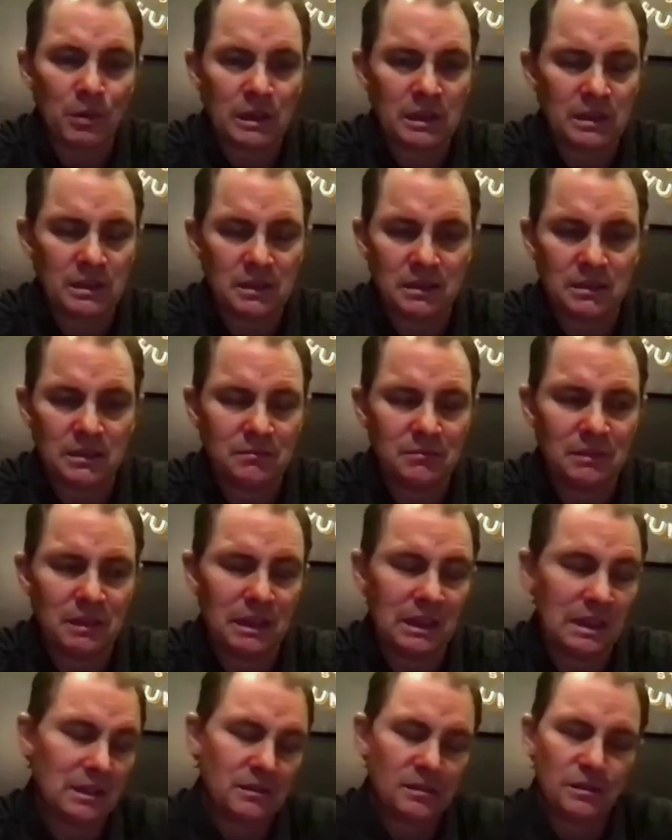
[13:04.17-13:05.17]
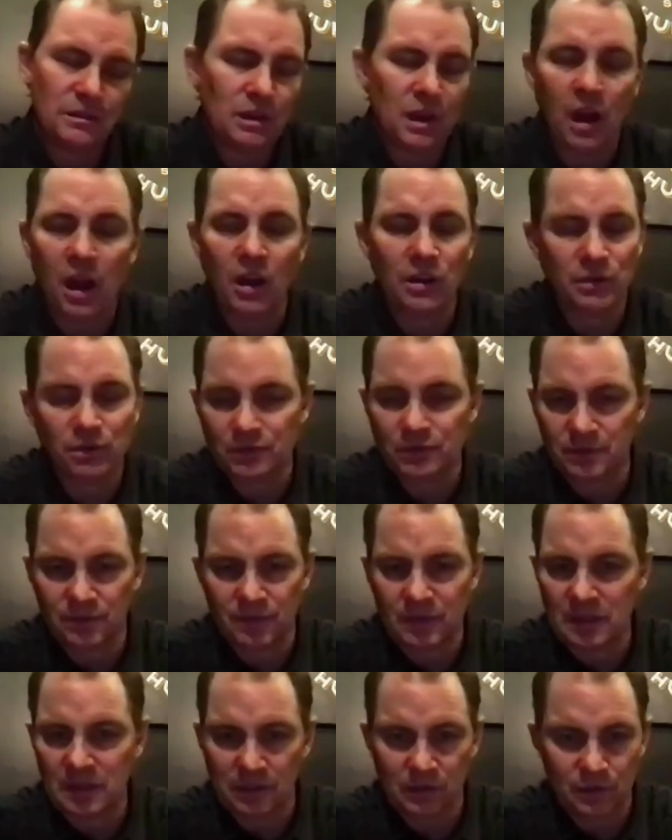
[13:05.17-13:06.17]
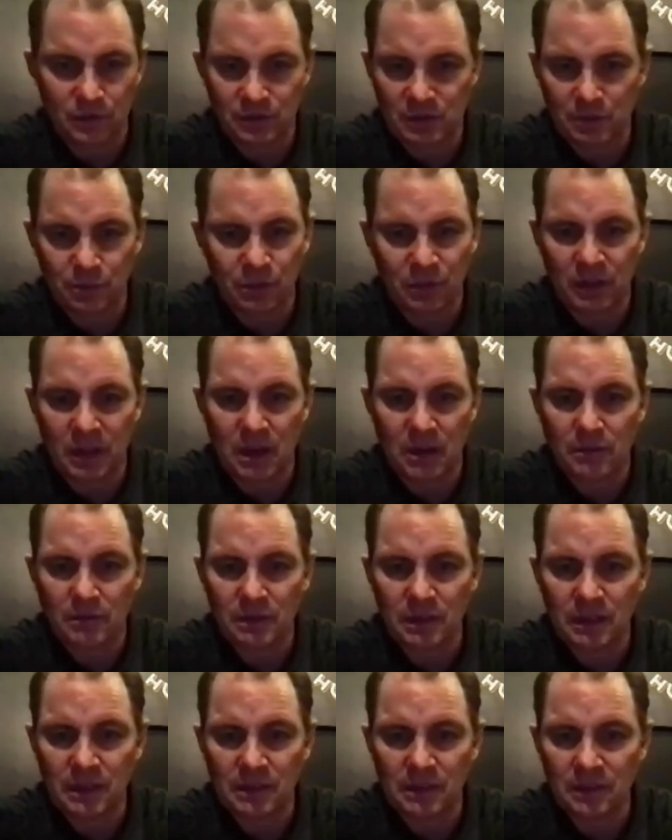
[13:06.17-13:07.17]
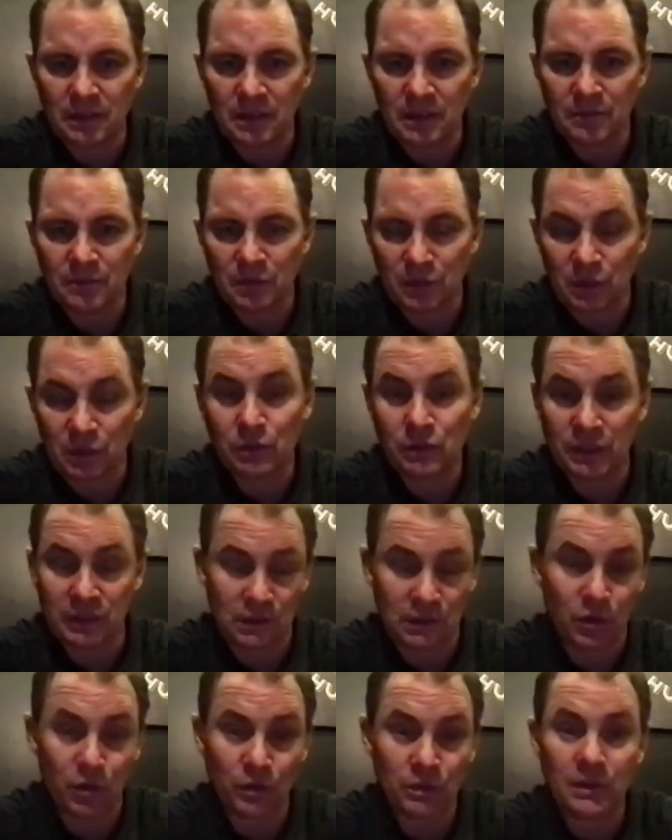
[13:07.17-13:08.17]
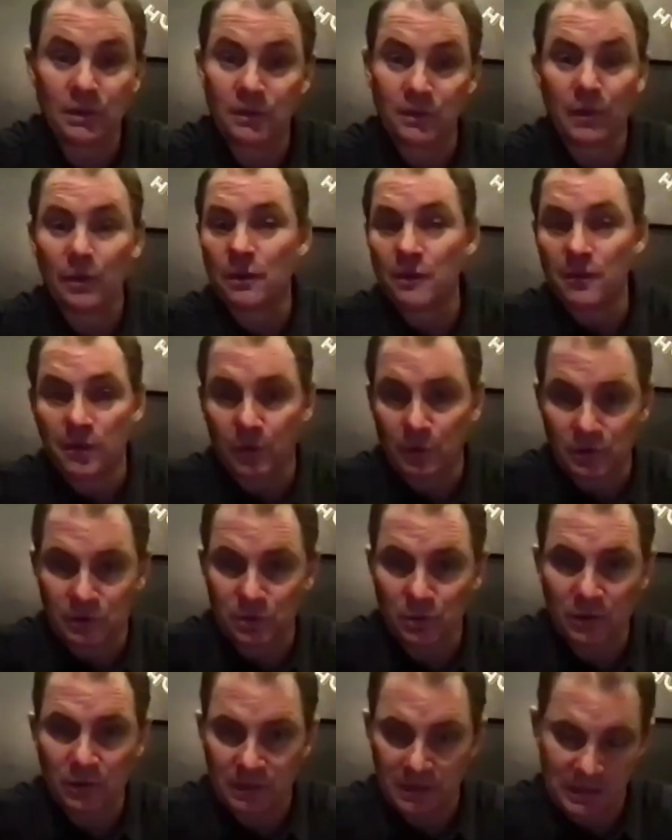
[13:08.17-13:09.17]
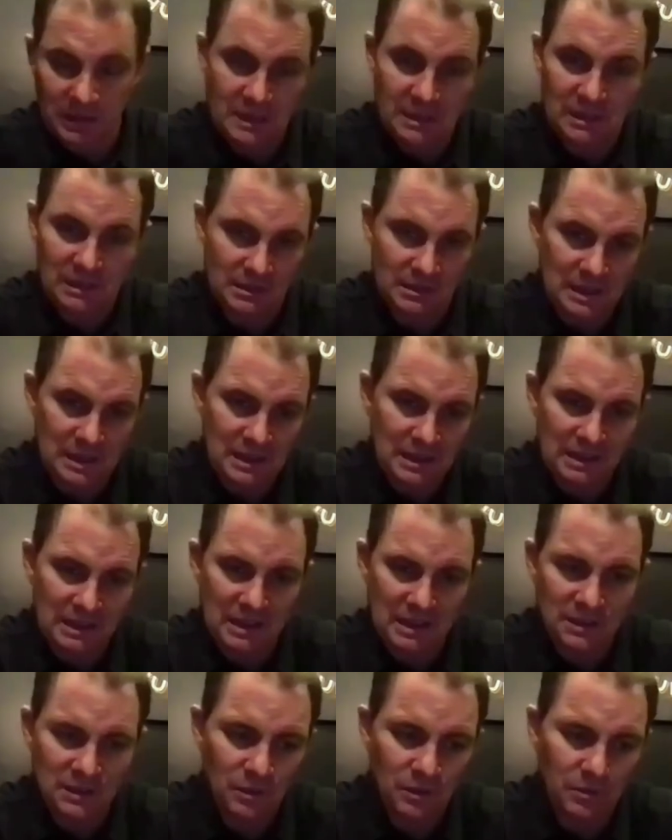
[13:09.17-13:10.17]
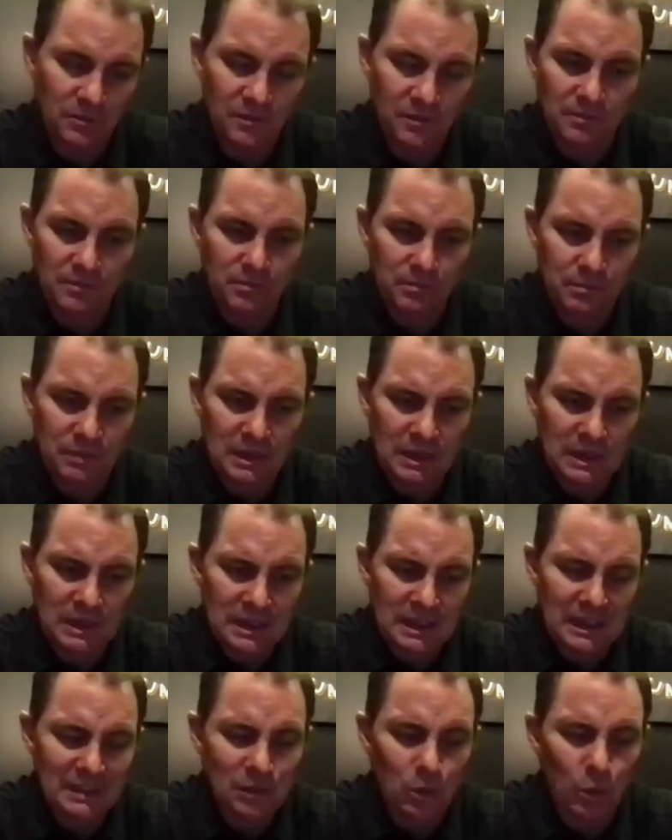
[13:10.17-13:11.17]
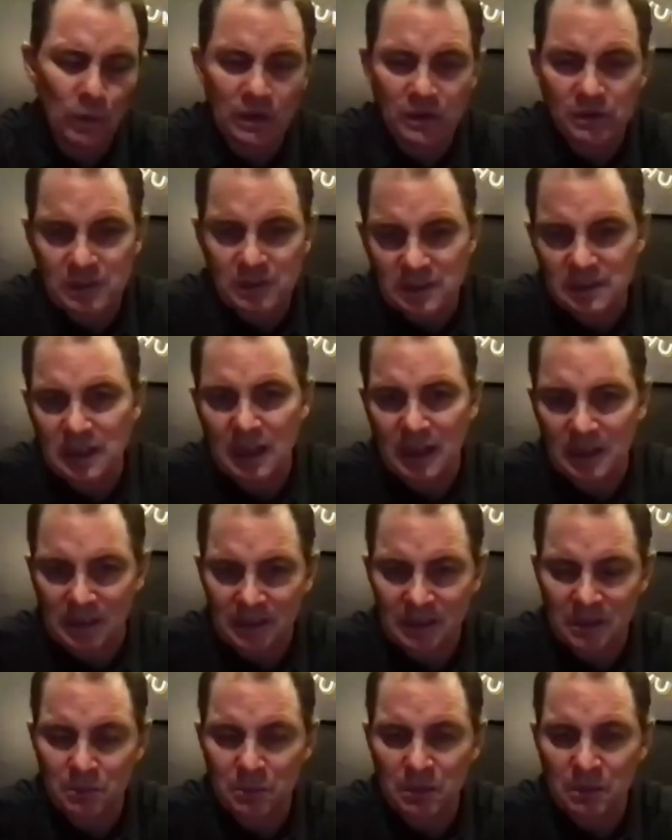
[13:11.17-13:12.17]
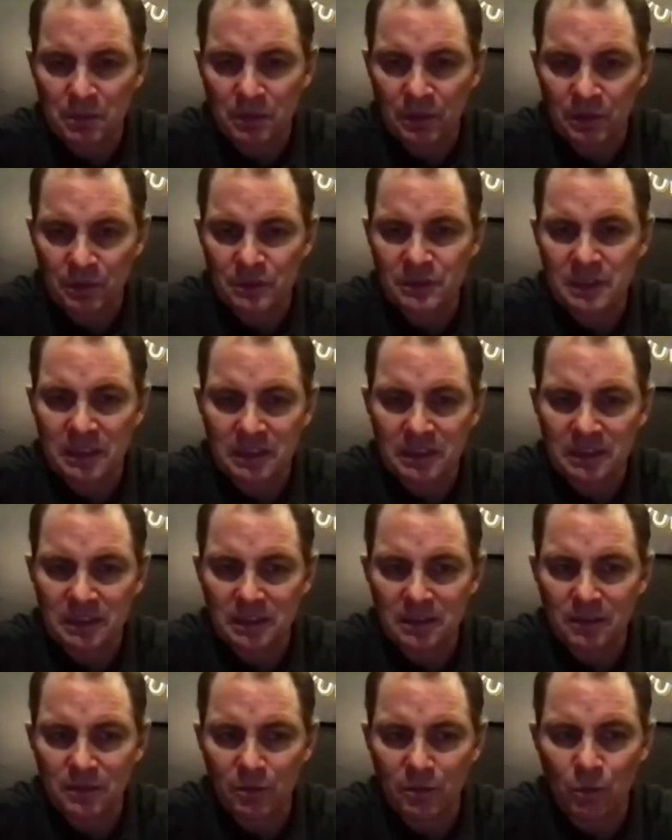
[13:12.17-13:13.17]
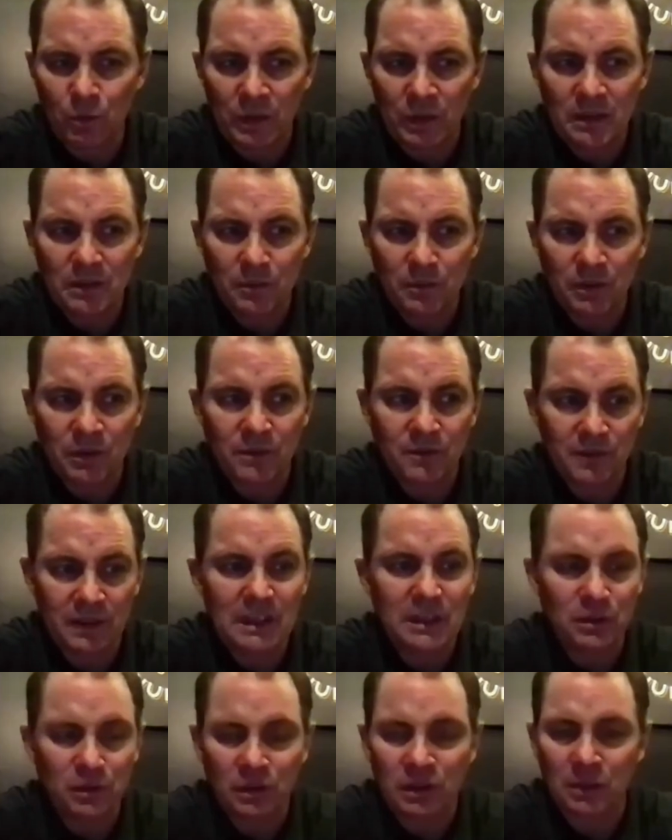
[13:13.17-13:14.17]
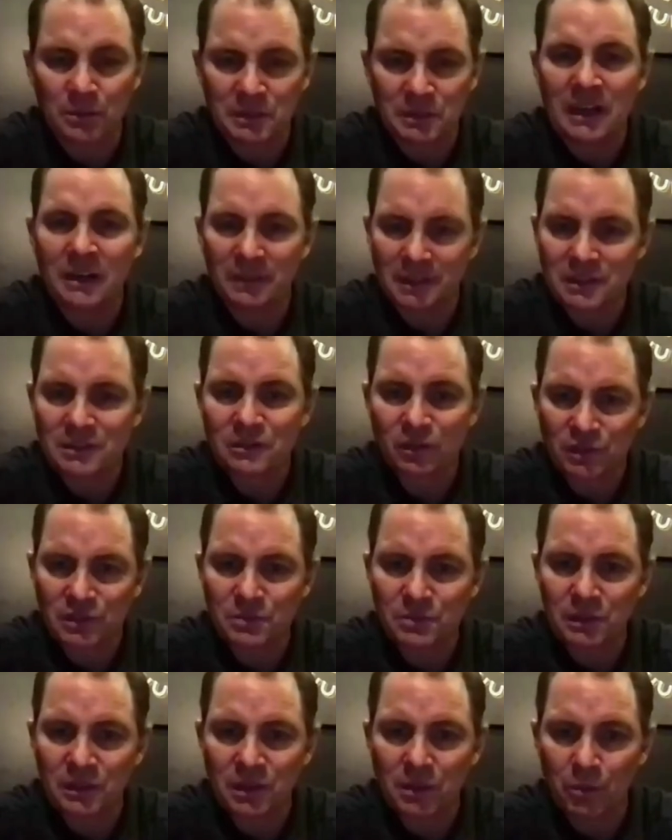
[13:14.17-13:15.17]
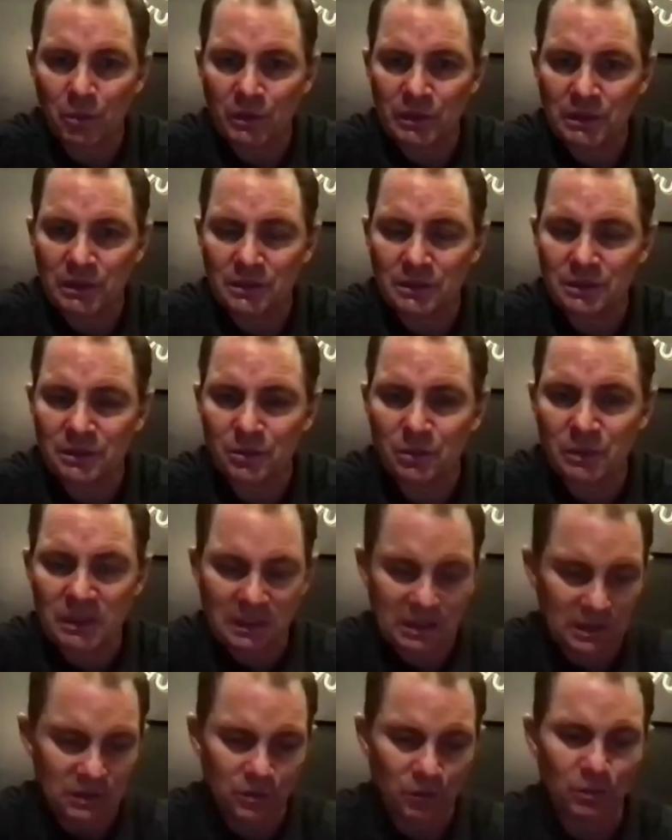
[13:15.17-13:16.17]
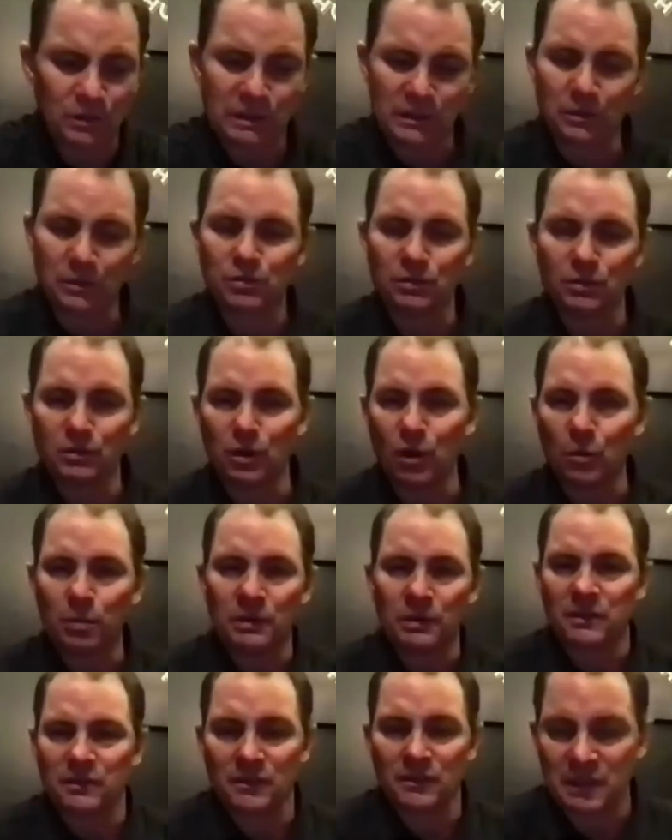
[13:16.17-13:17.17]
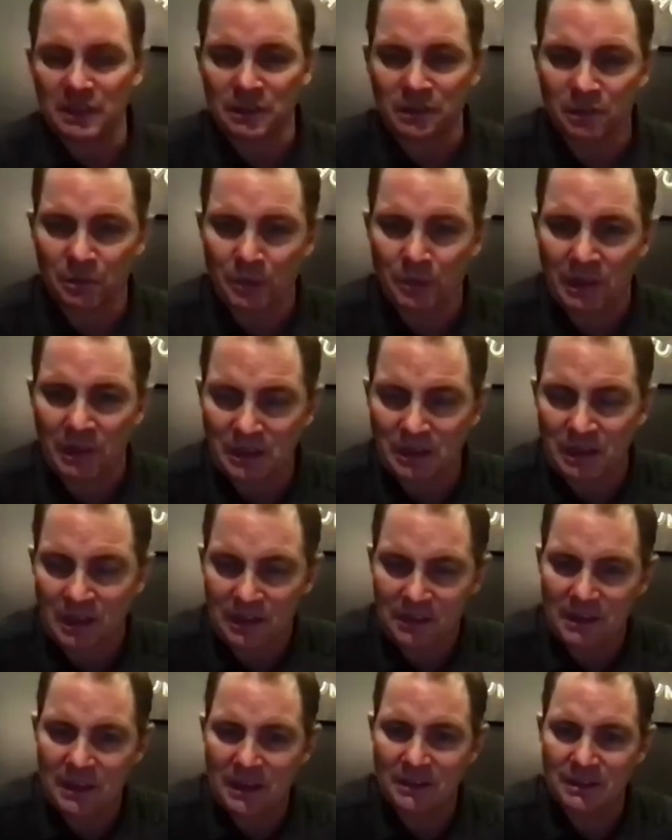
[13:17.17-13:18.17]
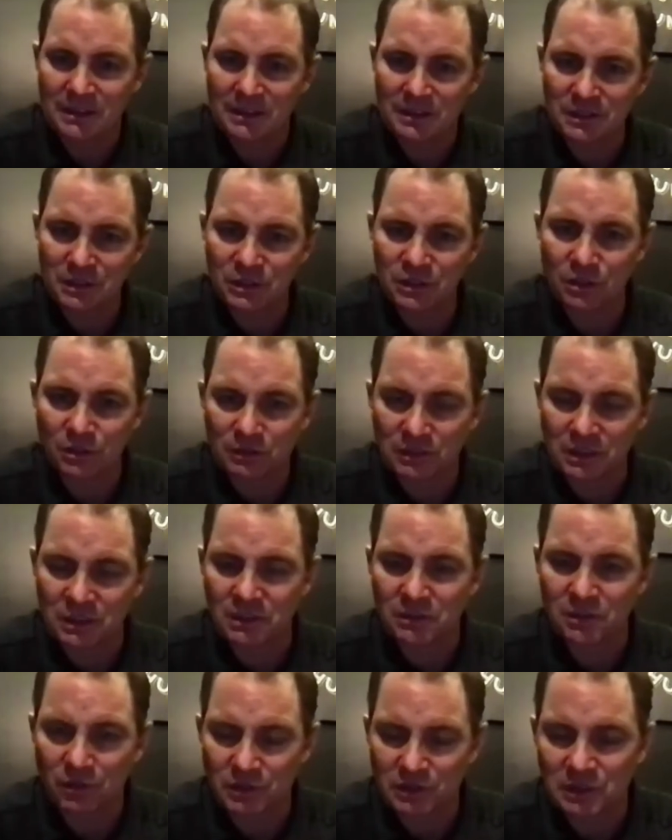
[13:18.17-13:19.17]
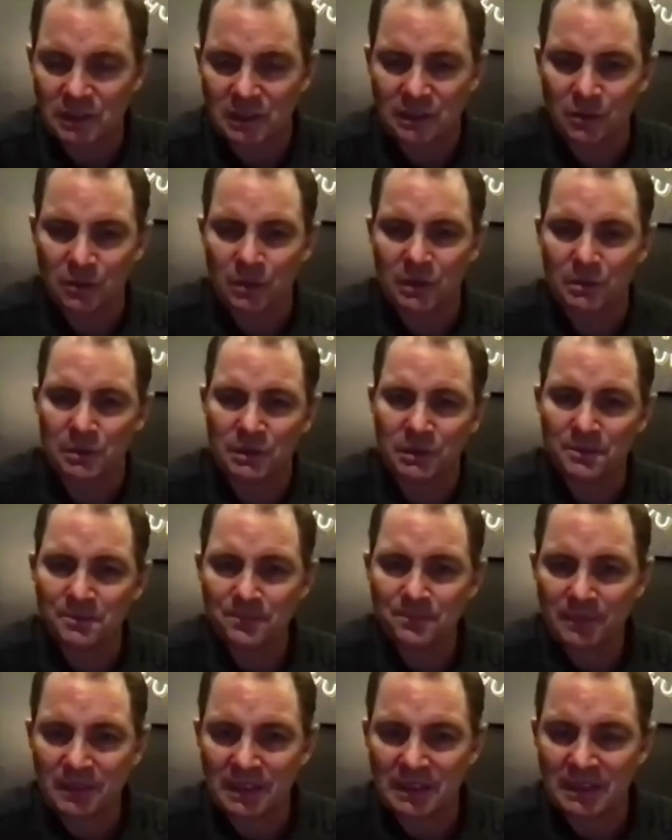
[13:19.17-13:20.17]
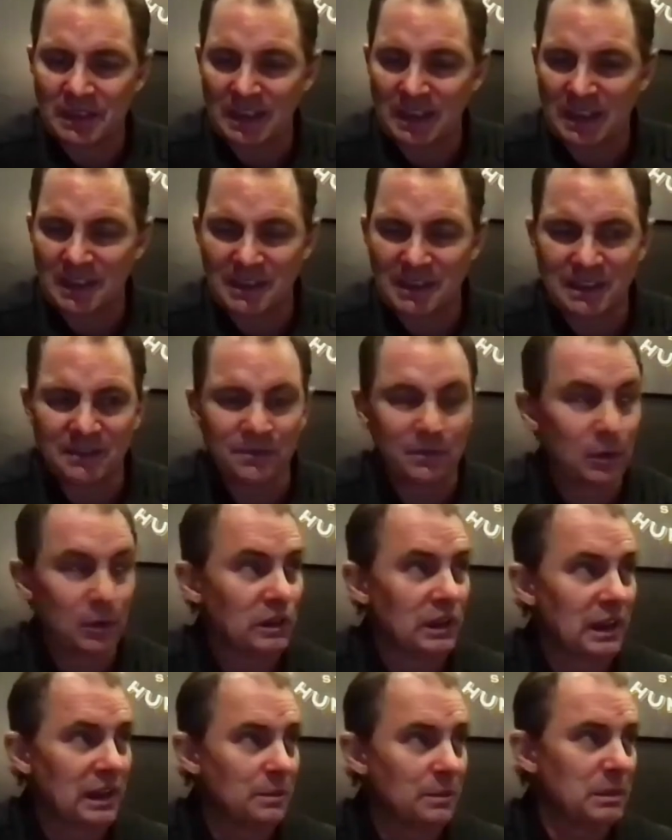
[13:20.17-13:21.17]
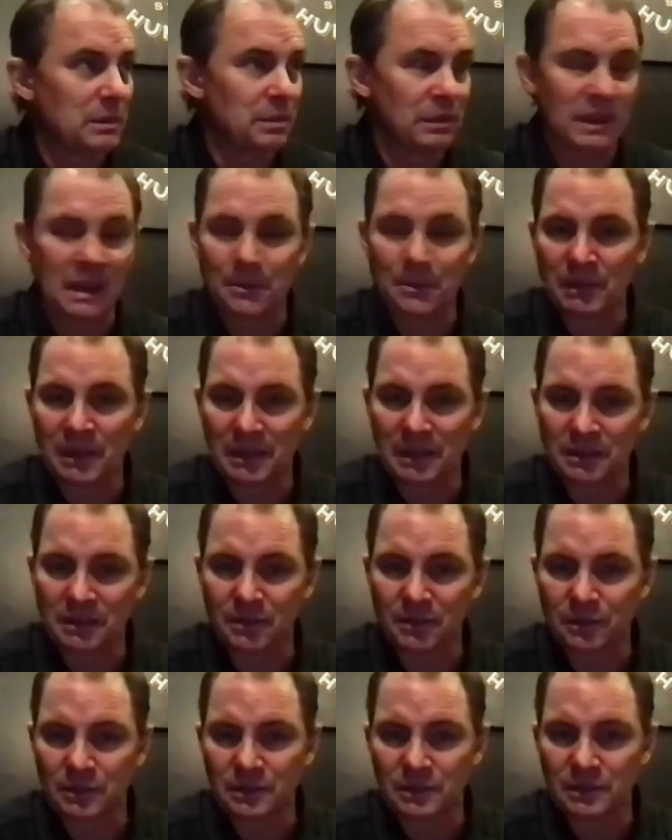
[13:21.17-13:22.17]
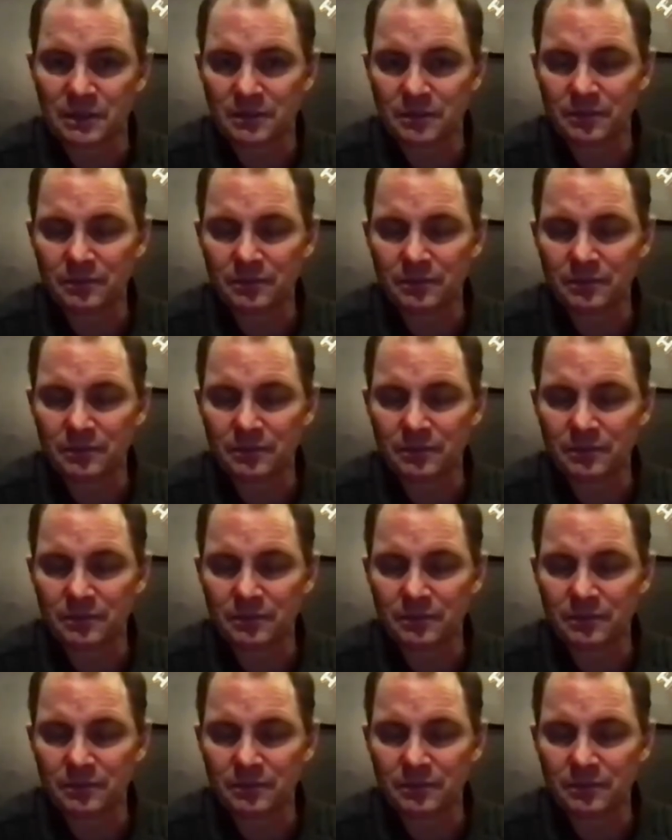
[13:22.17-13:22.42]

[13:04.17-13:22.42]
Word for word: we did, I don't know, hundreds of videos to put out, and including the very first one that I did. And I think that, it's a weird society. I think people understand that when a video comes out, it starts to become real. So we did this really cool opening video about how the show is going to start in Saudi Arabia. And I think for a lot of people that made a difference.